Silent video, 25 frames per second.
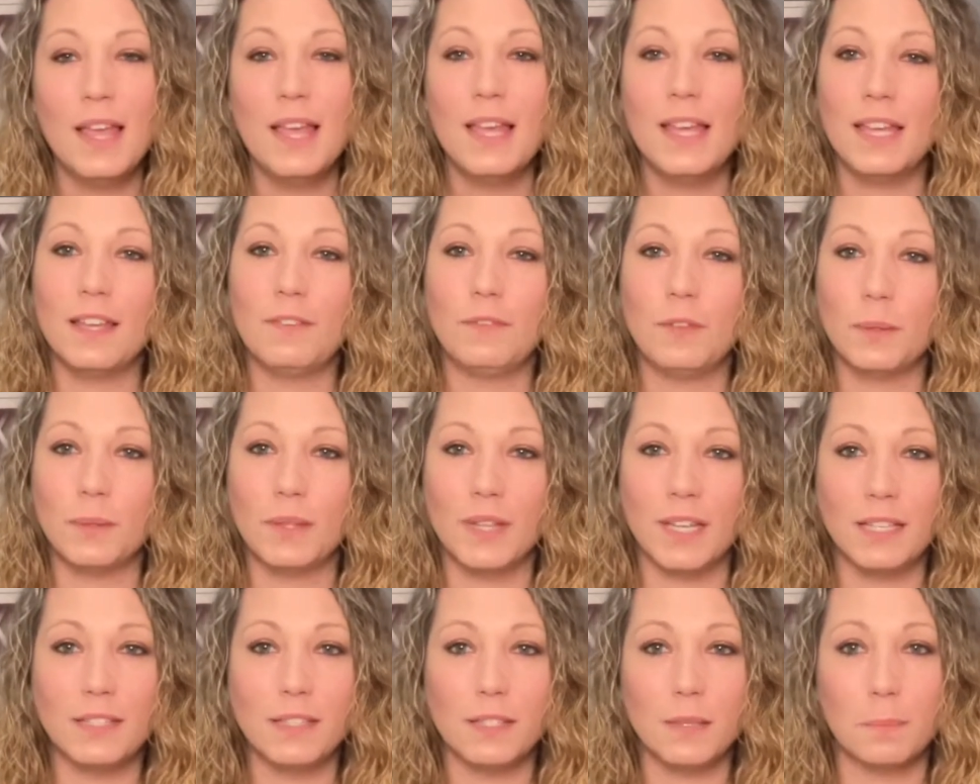If you would
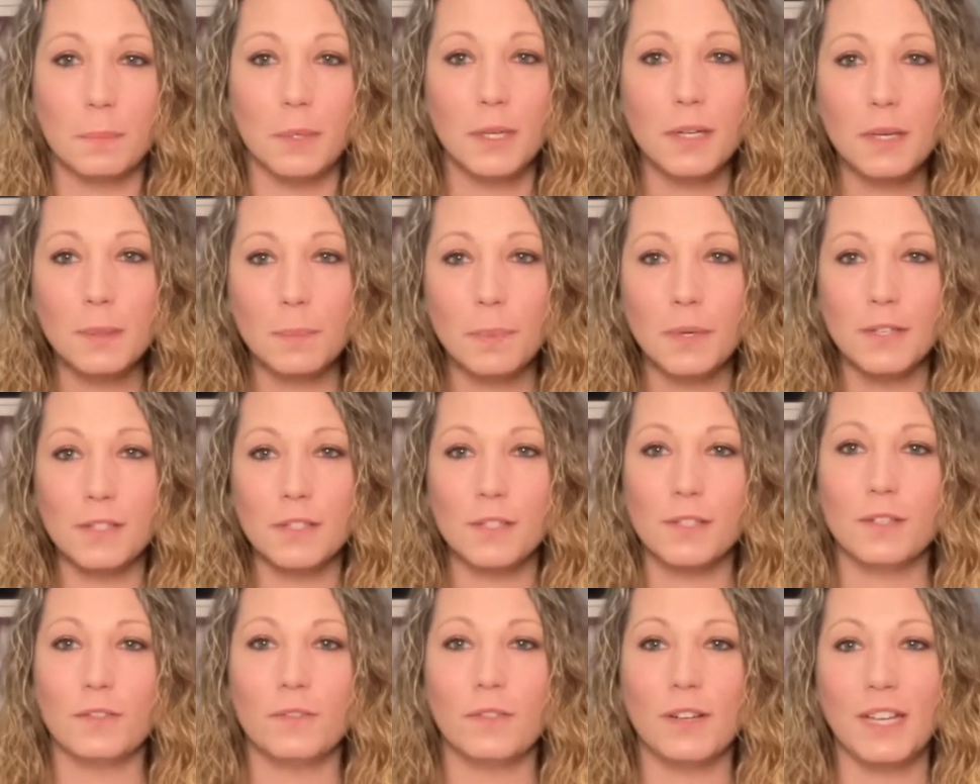like to book a
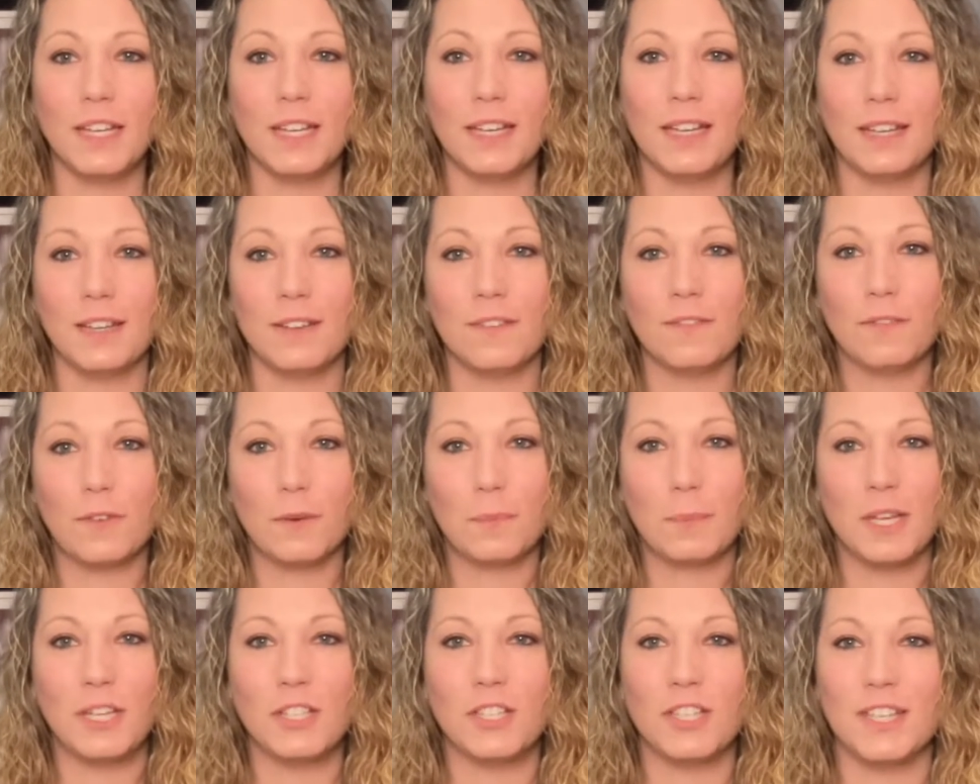personal read,
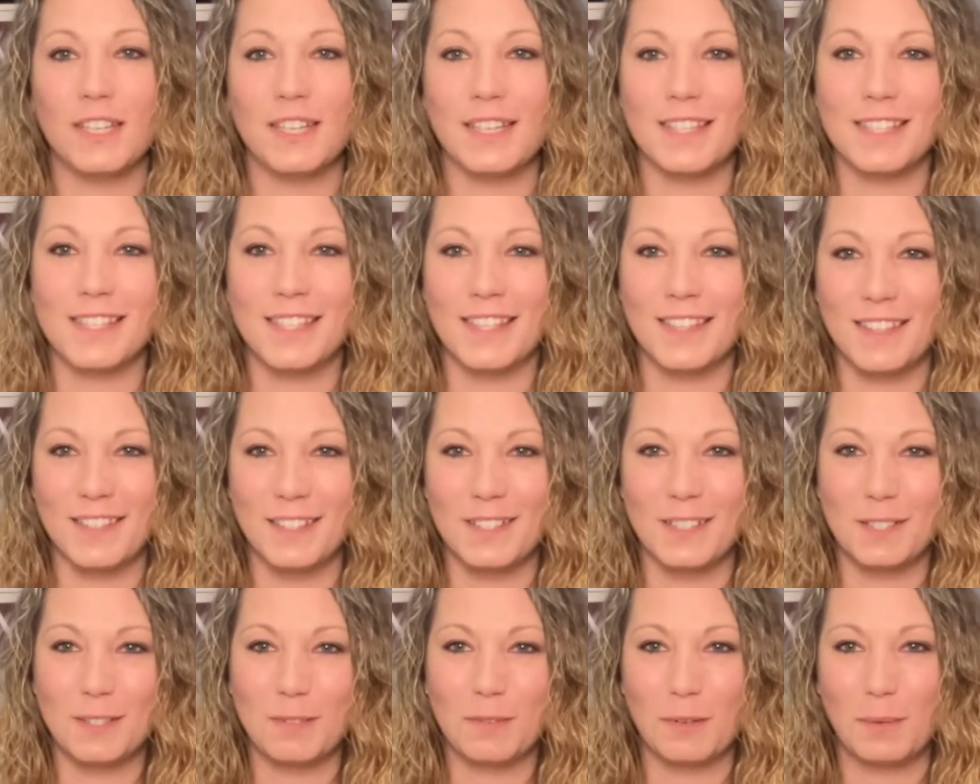information is in the
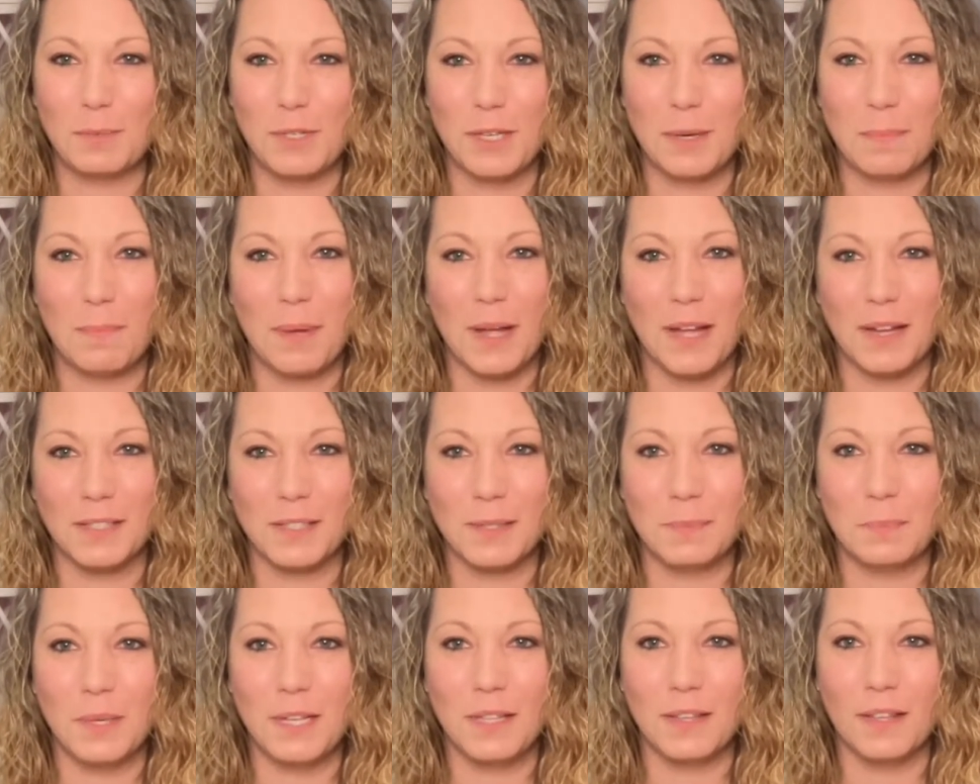description box
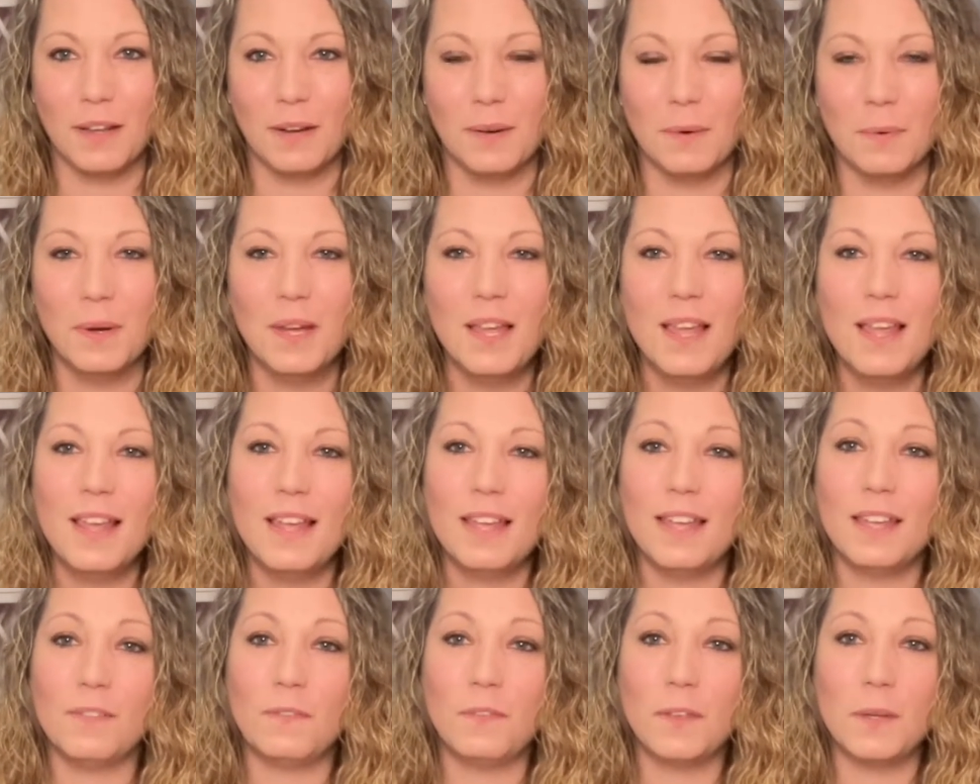below.
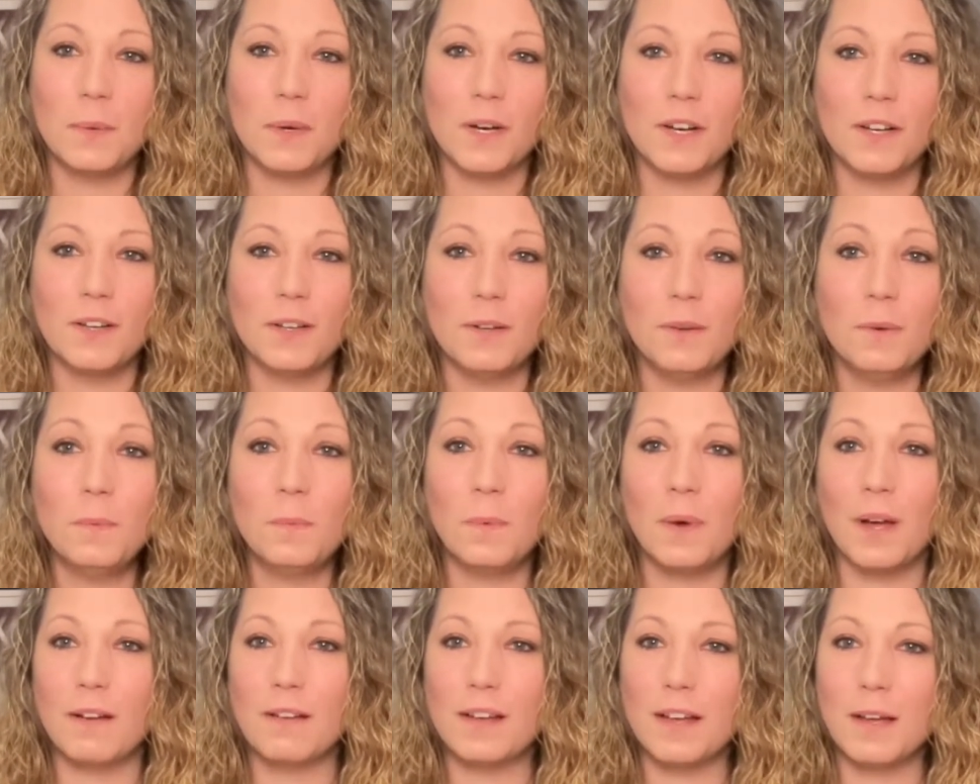If you are new,
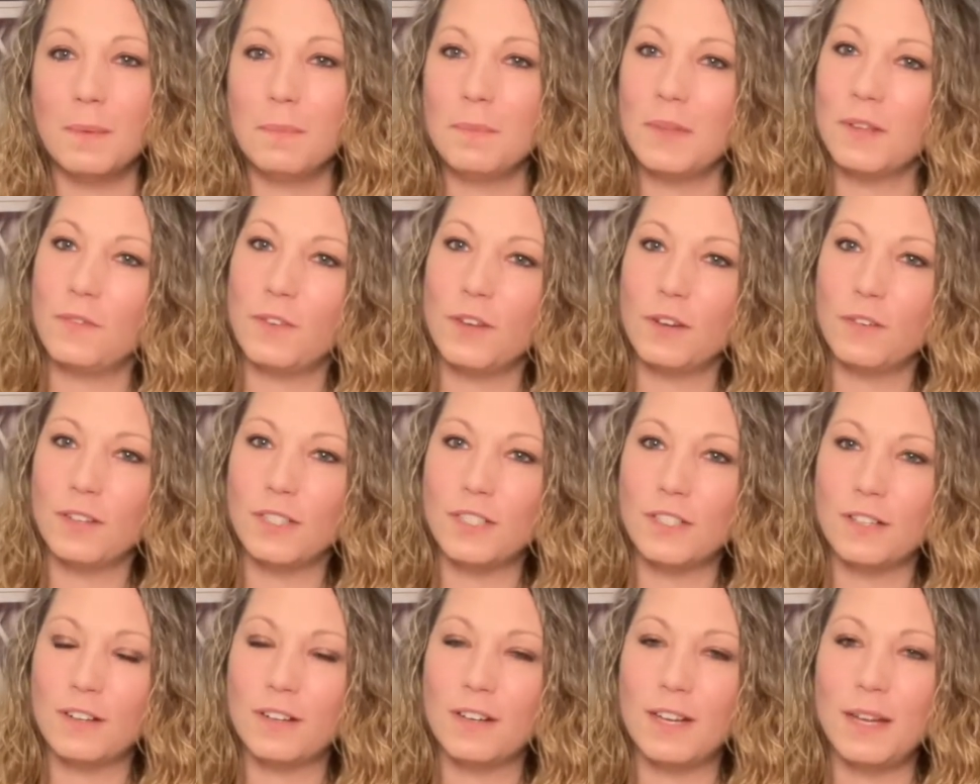welcome. If you're
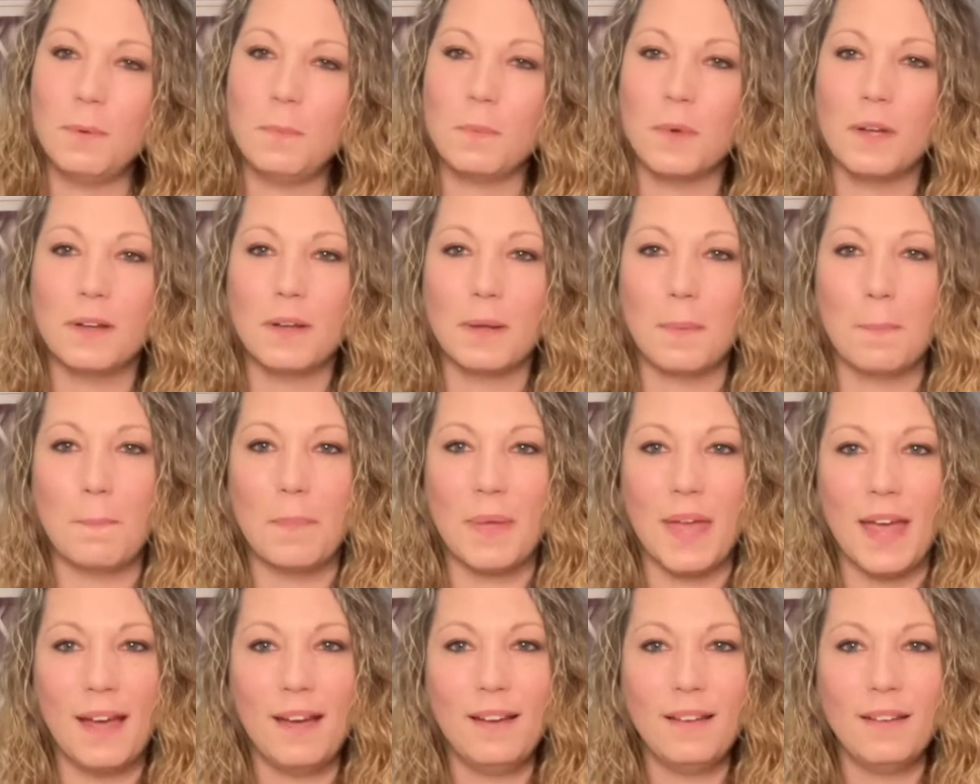returning, welcome
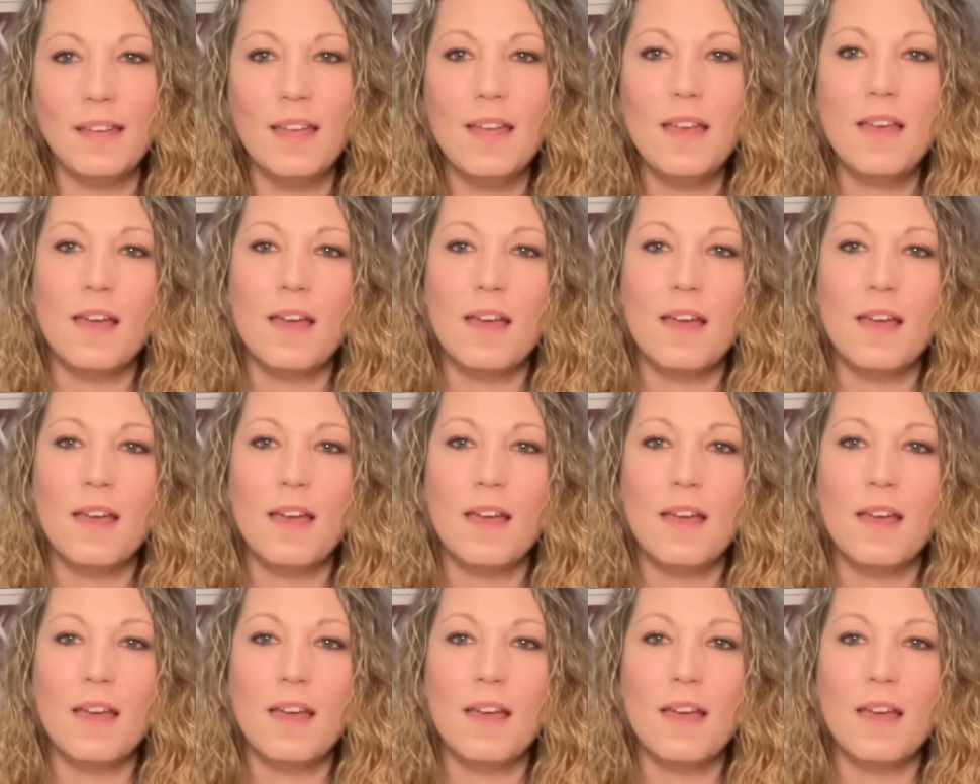back.